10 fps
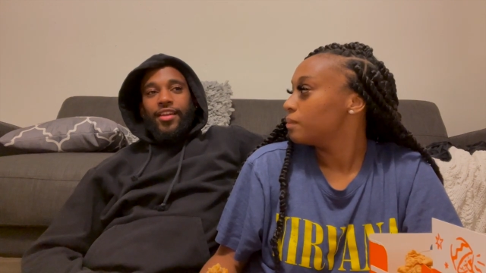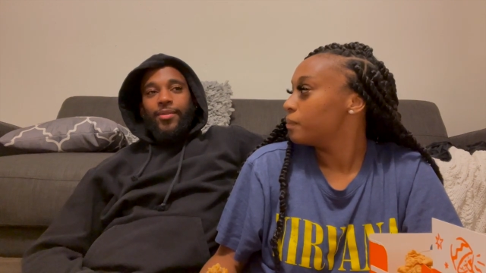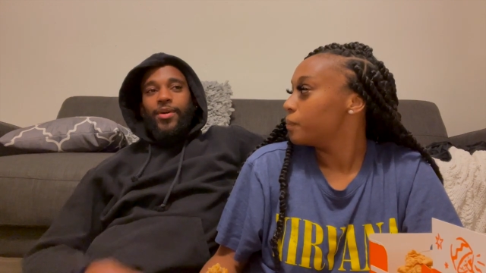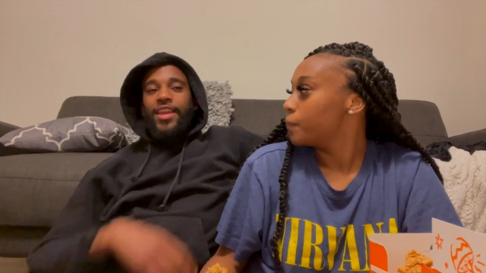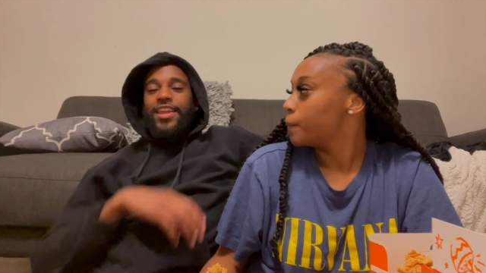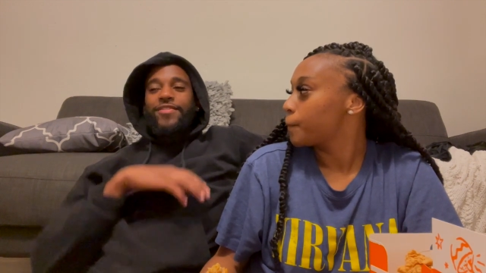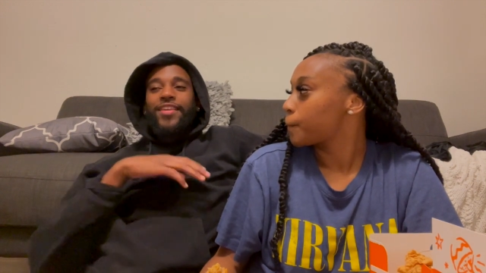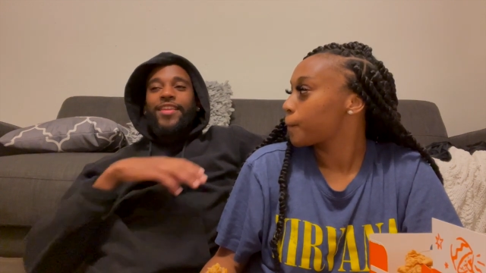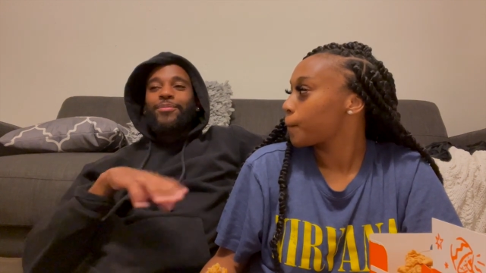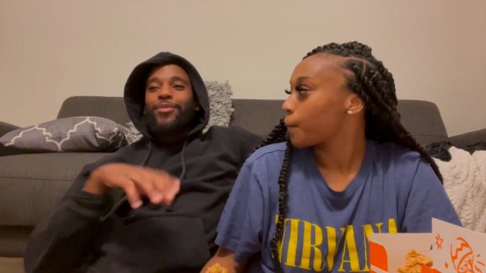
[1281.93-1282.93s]
Speaker 1: But
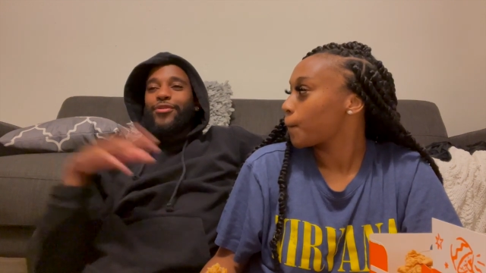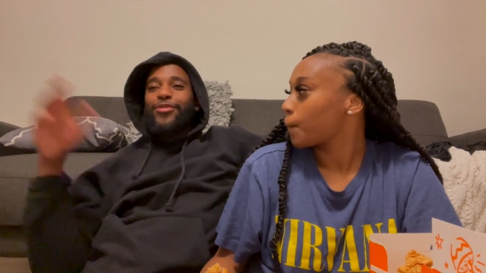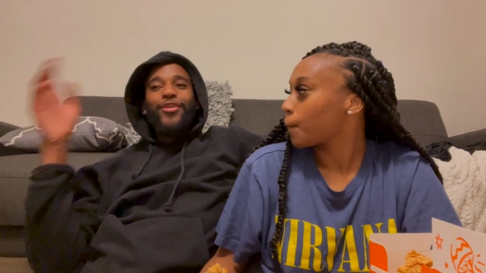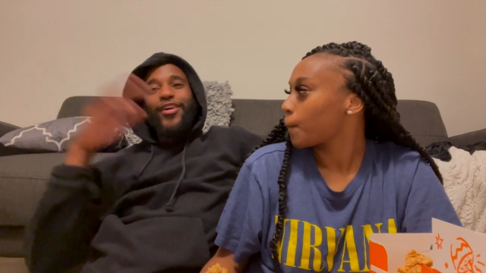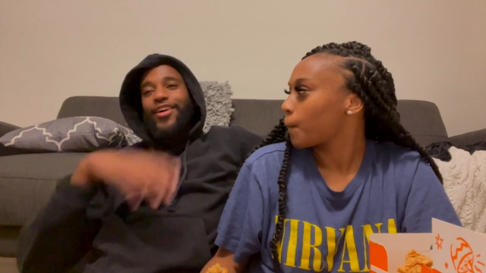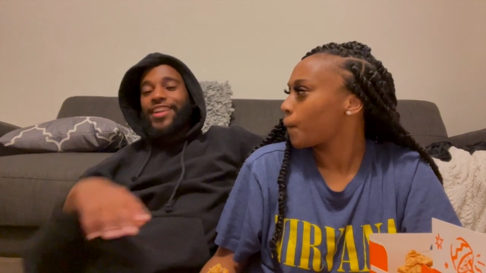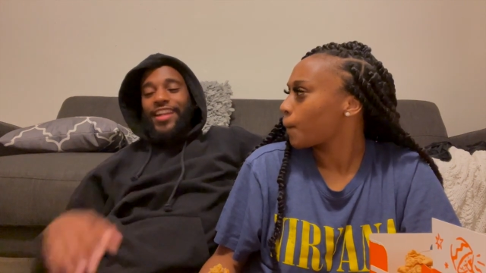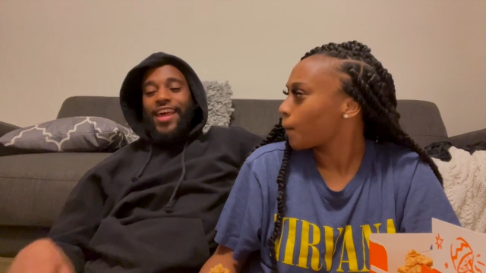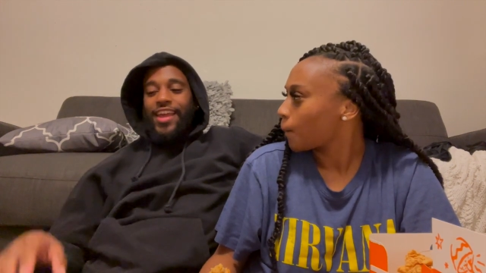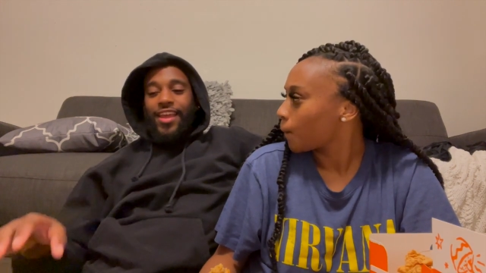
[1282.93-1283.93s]
even before all
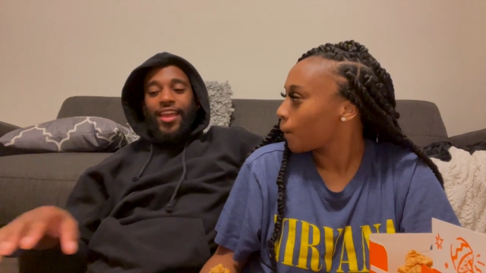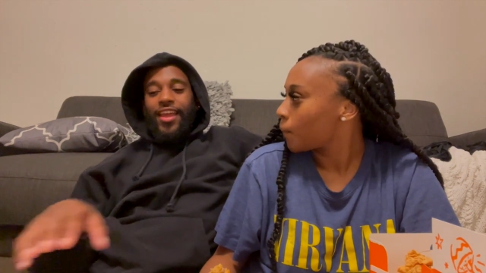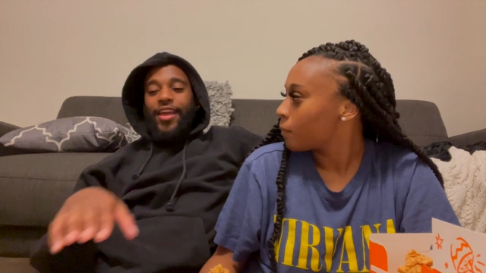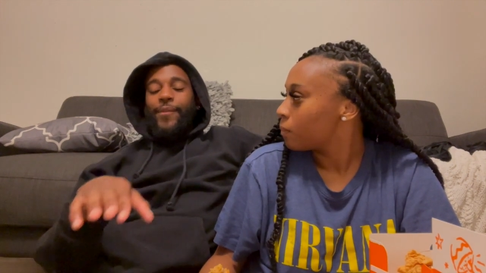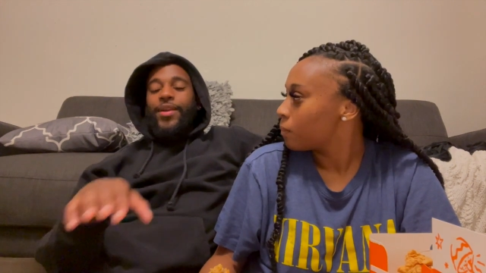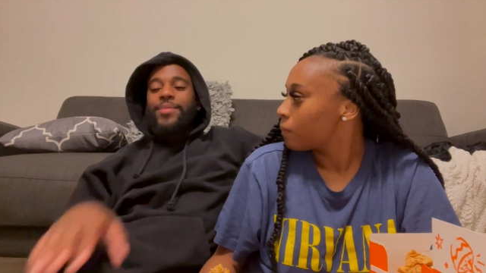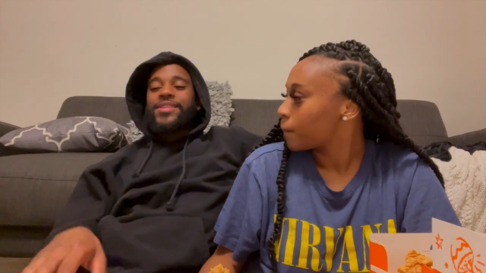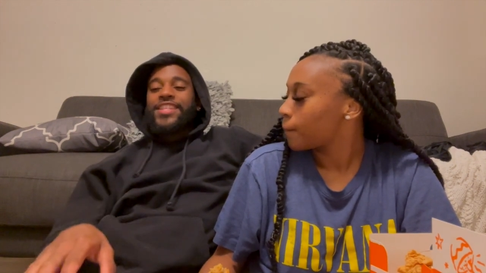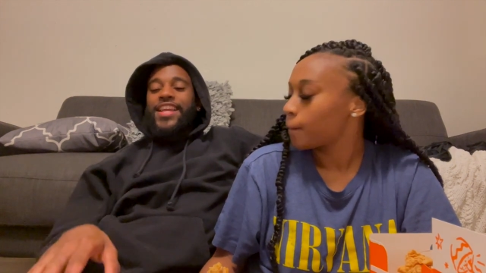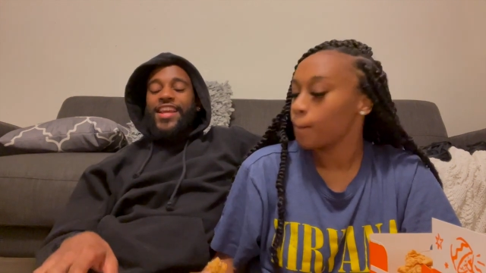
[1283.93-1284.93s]
of that, but I'm
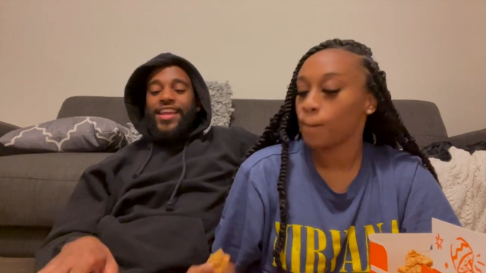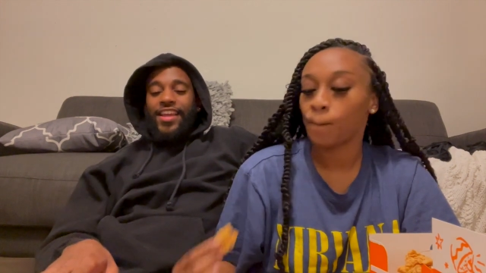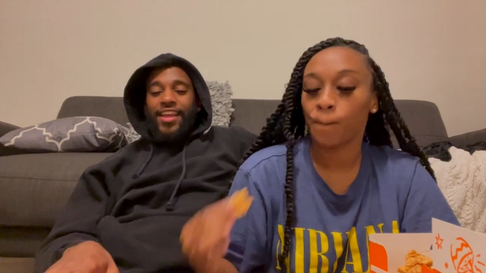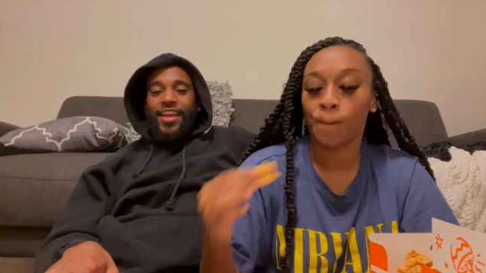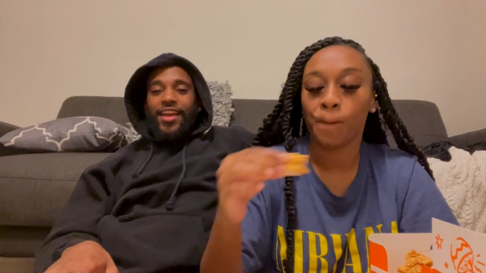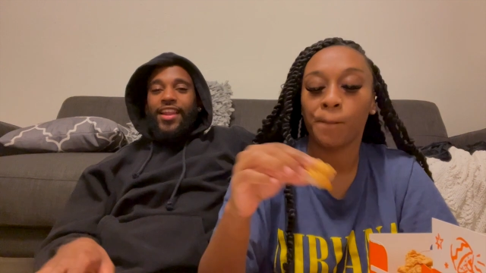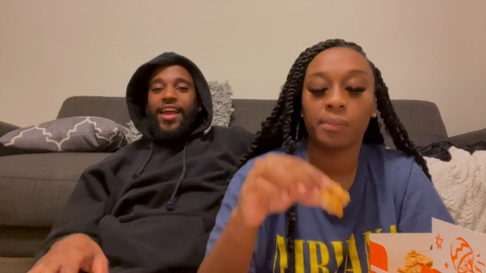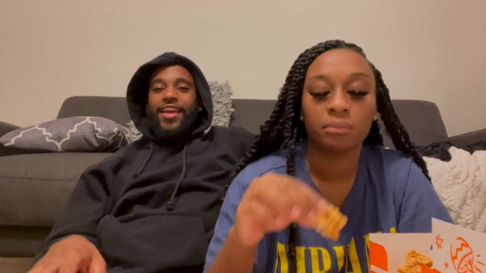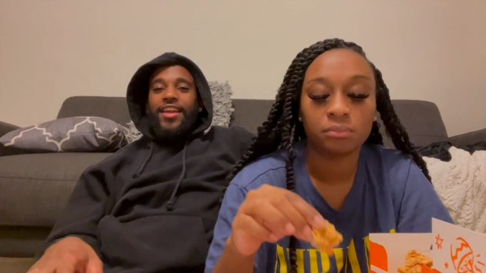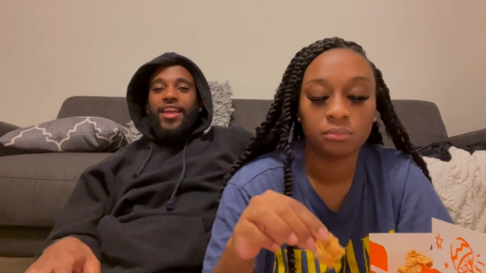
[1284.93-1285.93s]
saying,
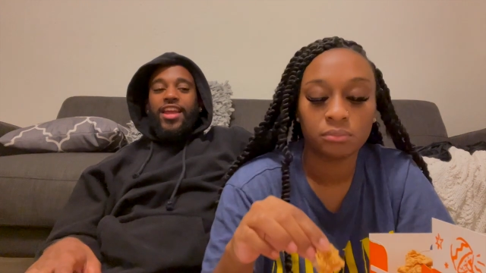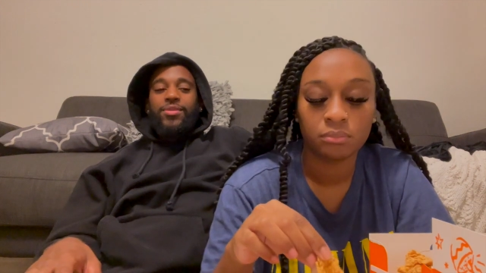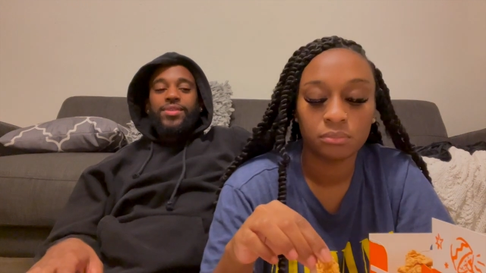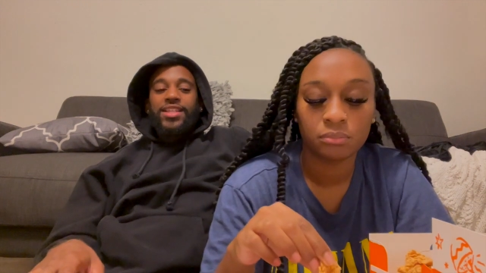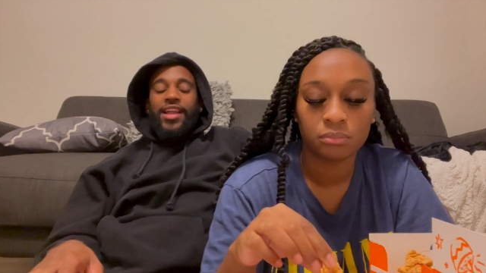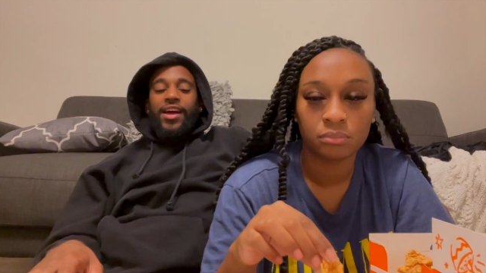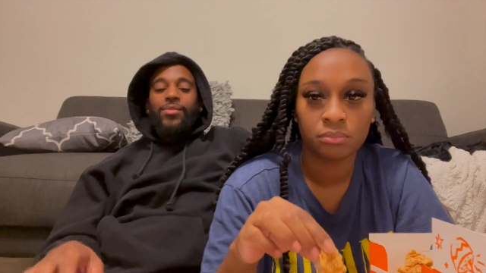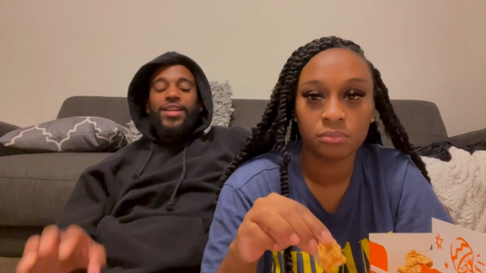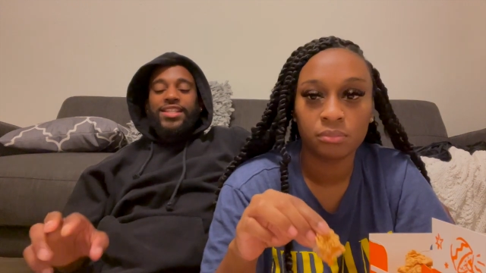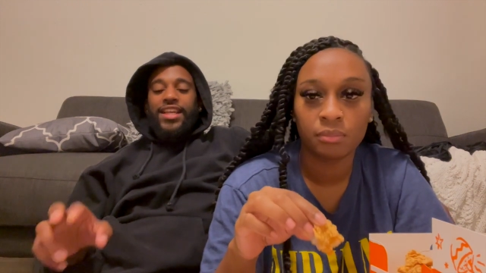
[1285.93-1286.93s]
like, it was like, I
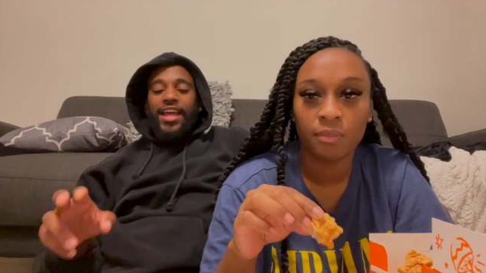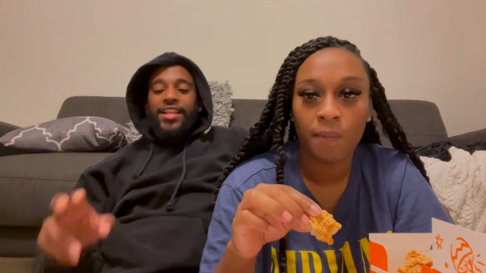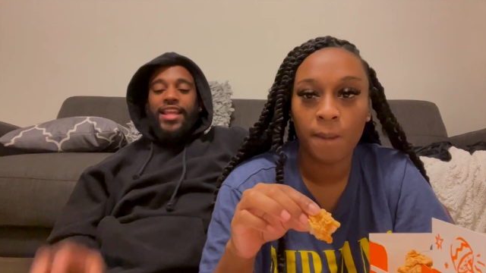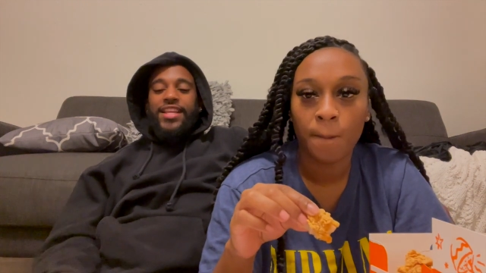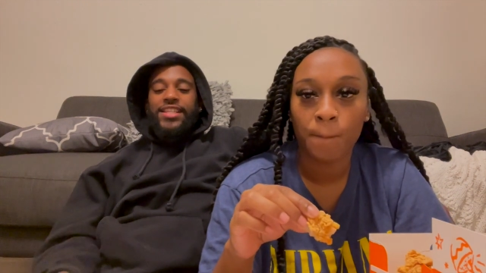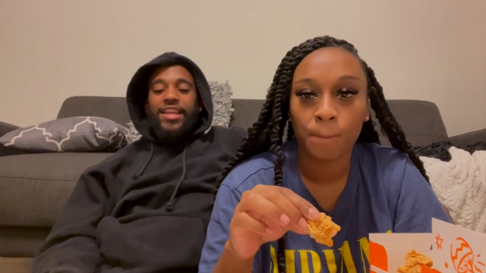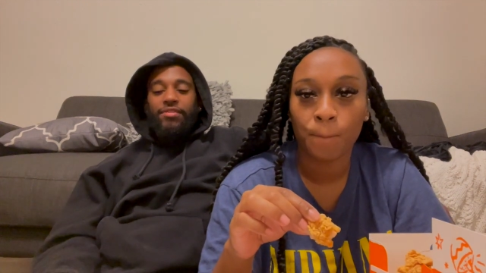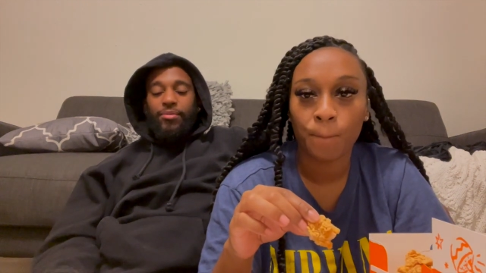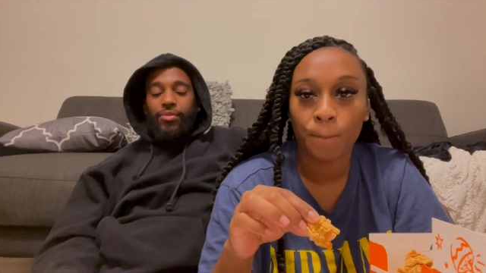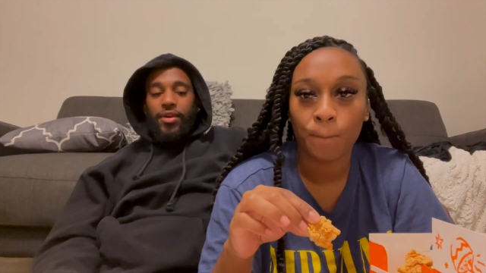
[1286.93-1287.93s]
want to say, like,
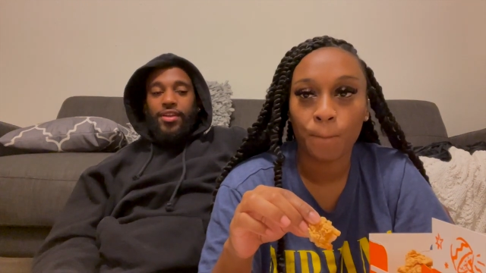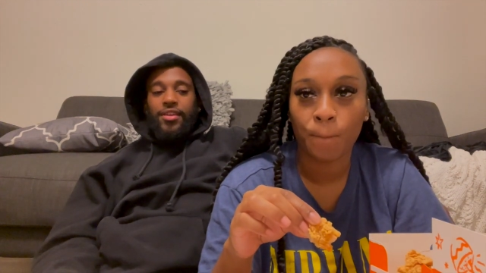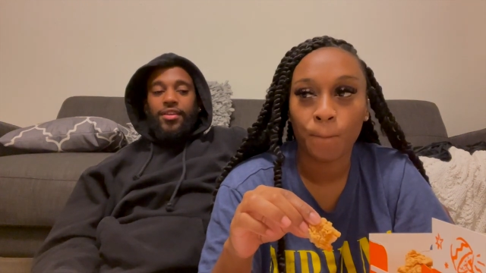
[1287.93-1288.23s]
Thanksgiving break